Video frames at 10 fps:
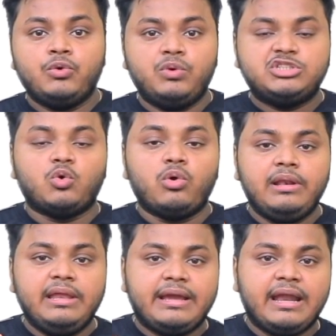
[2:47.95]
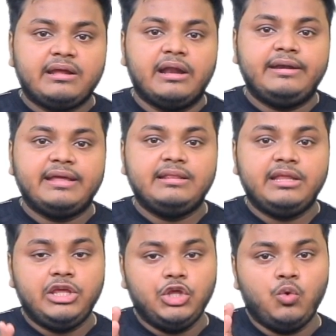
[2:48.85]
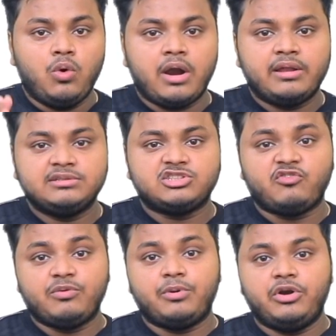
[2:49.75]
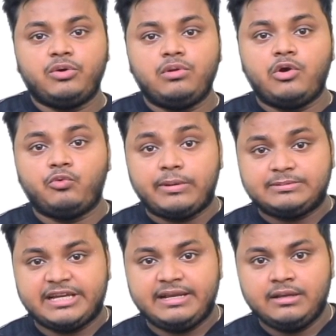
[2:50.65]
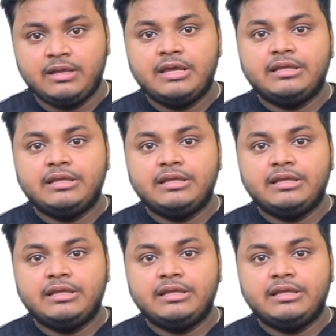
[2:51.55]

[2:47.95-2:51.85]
which only can contain the URLs of a particular website.